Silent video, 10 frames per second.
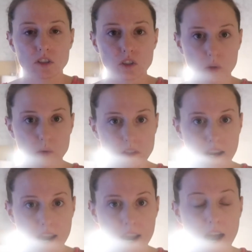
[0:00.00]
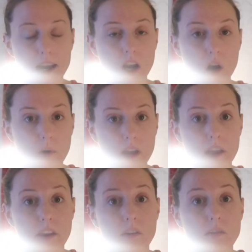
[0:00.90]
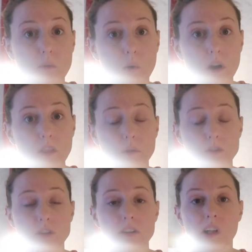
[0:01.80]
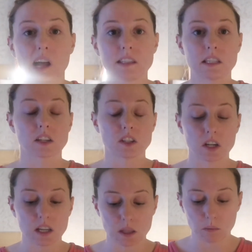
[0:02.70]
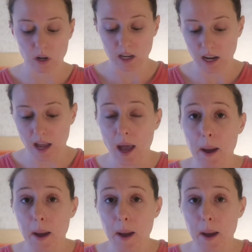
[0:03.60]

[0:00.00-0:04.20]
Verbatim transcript: Tuesday I go in for the retrieval at 6.30 in the morning.